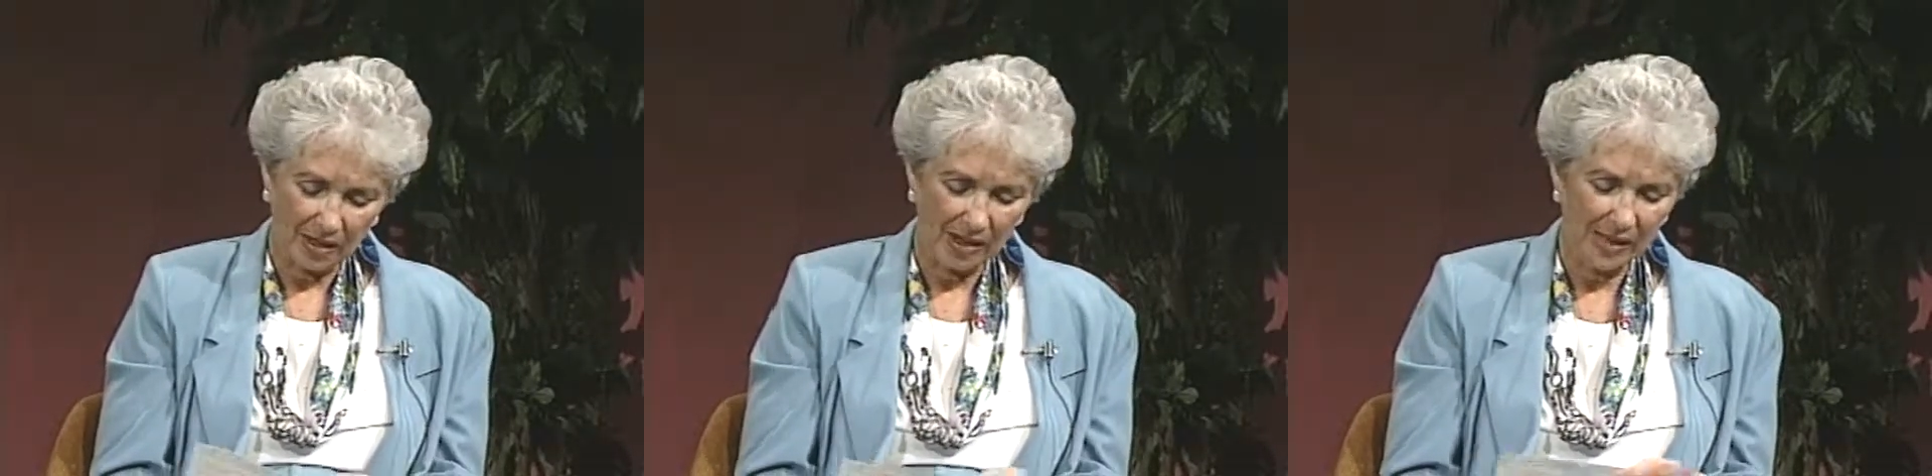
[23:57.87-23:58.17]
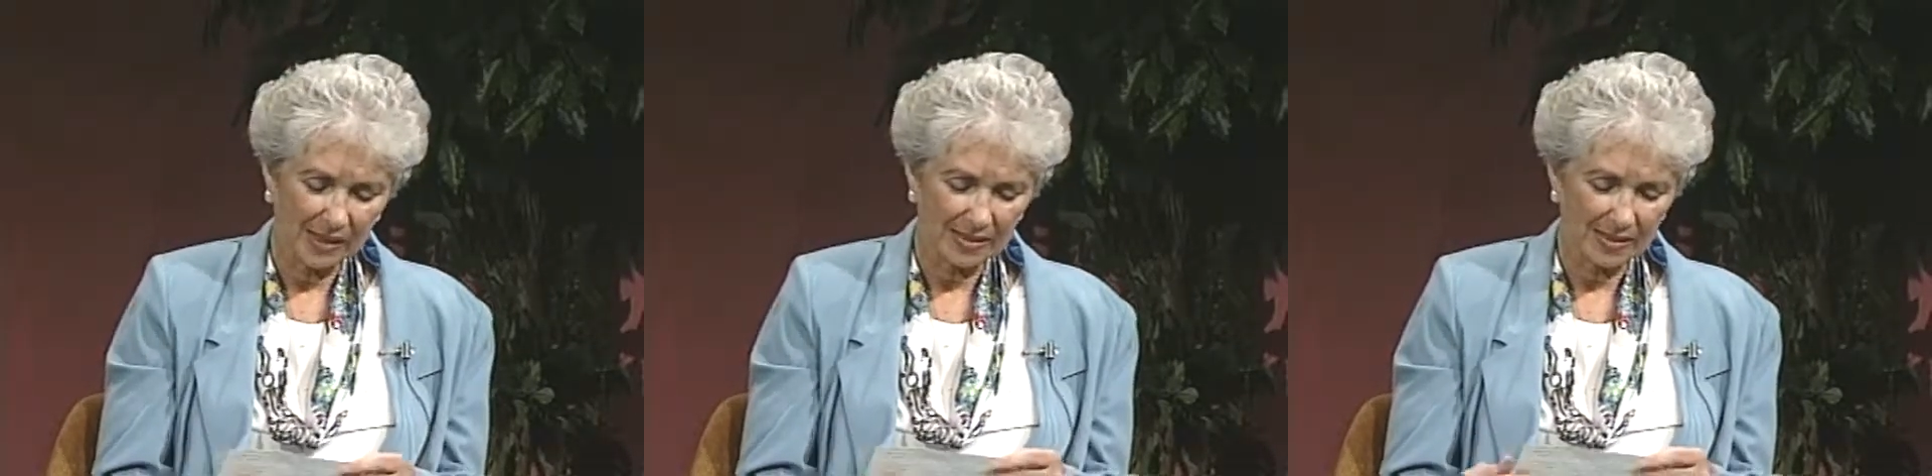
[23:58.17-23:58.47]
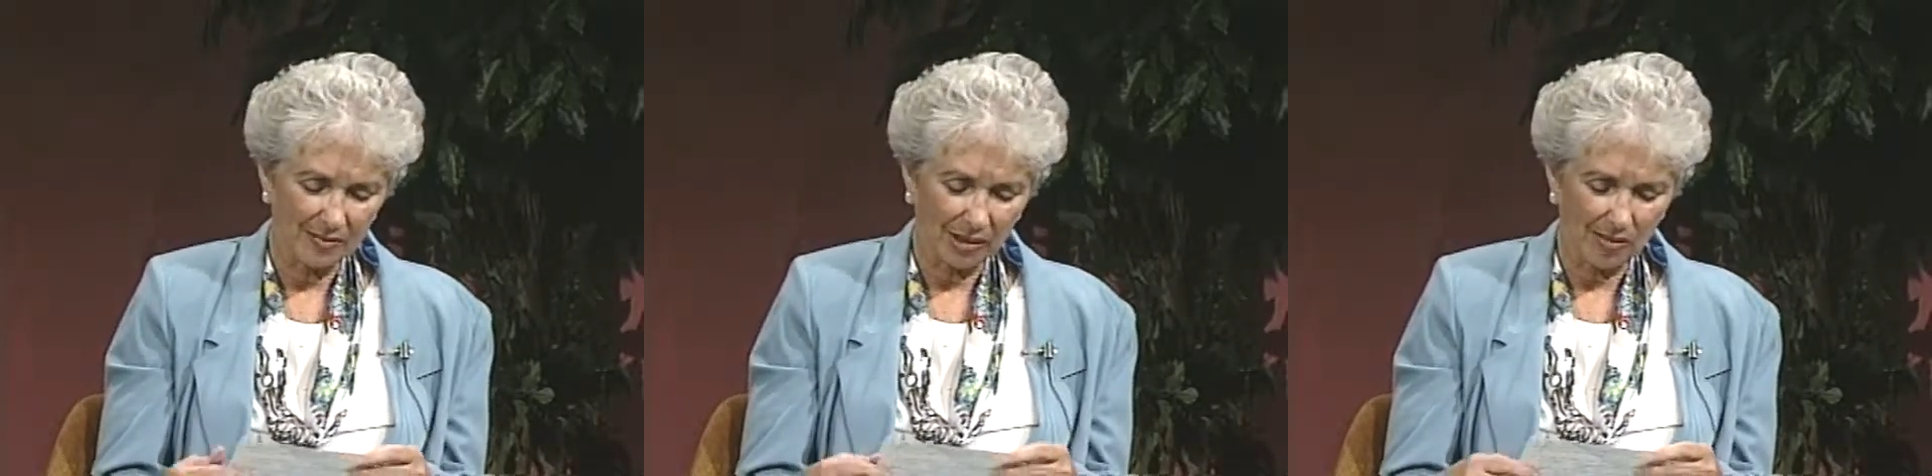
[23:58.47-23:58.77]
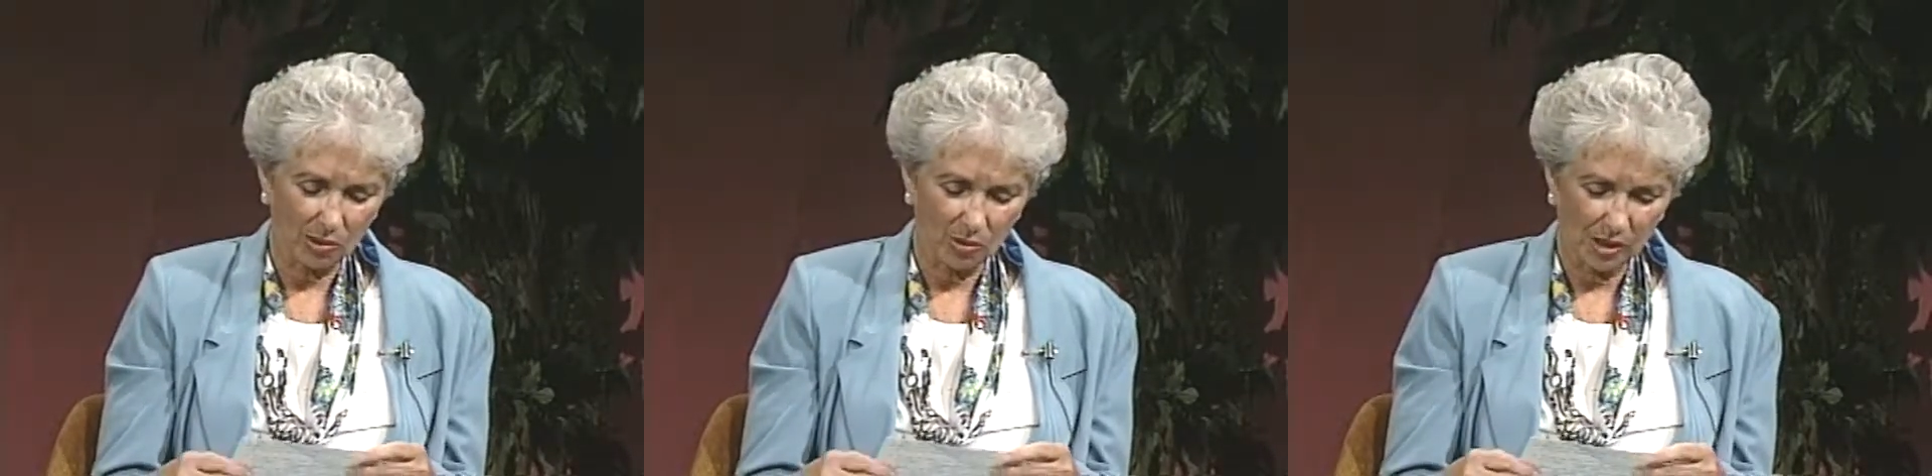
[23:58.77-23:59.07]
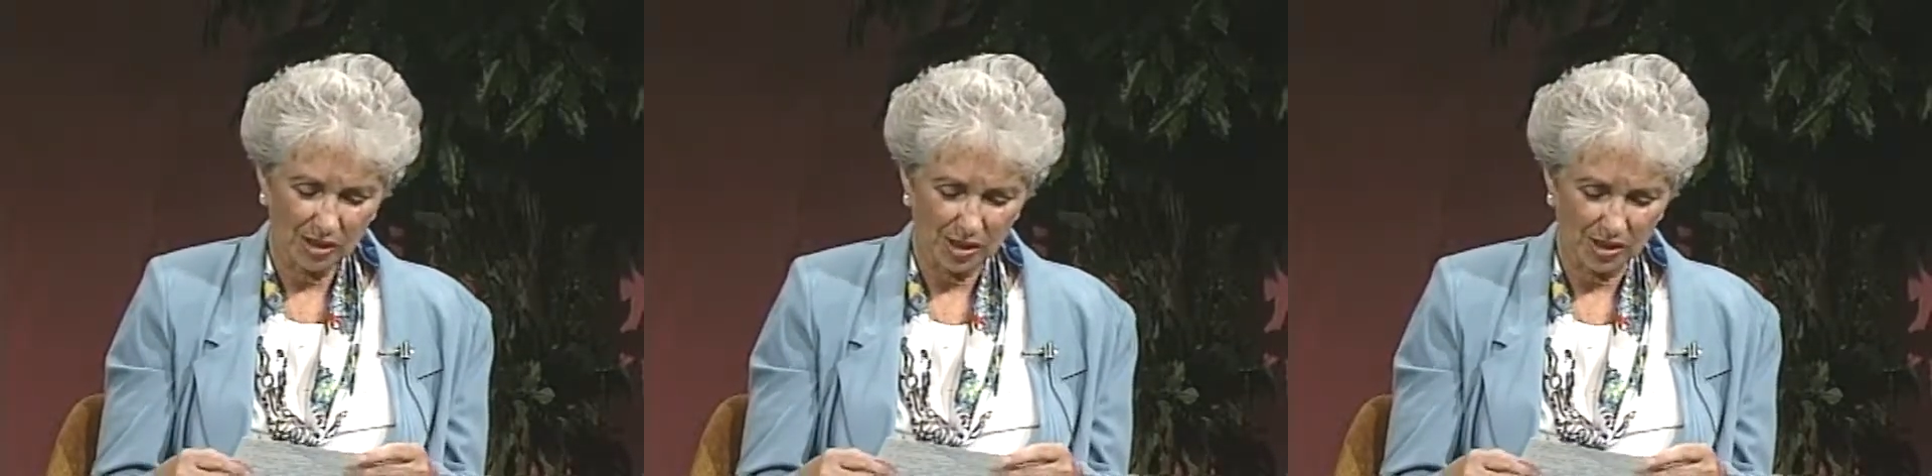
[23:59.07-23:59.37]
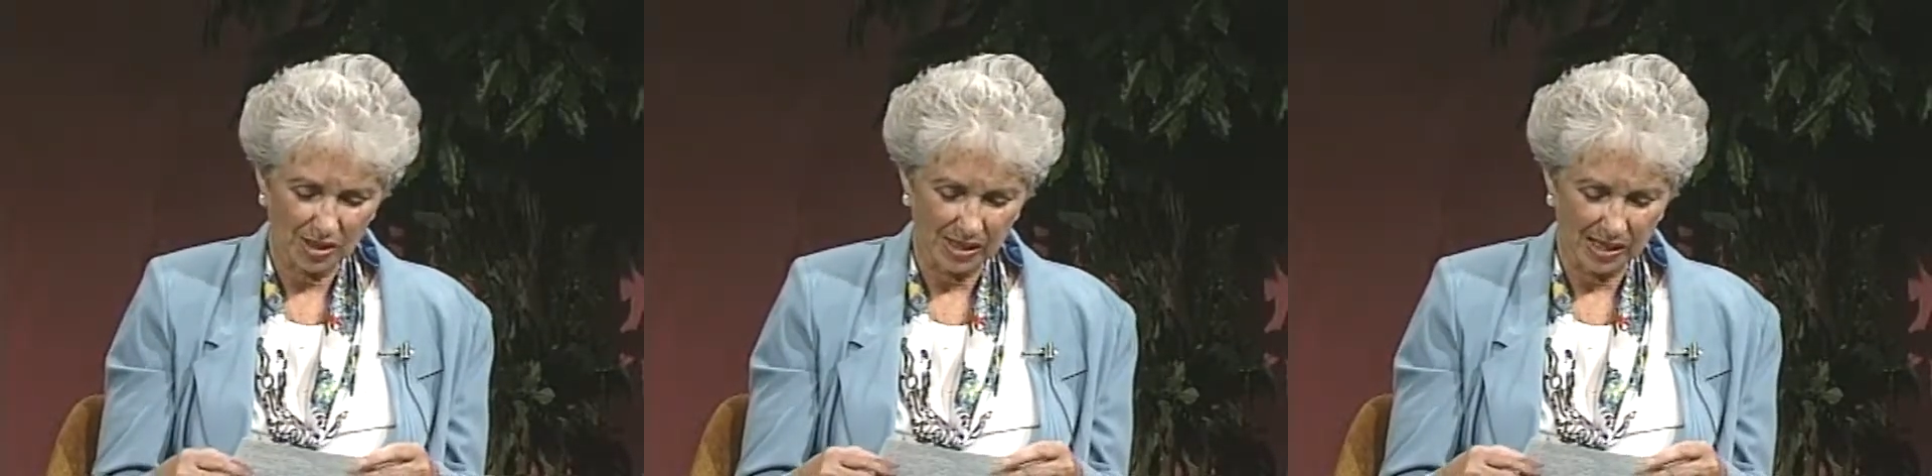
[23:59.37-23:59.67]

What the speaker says: I had some other questions to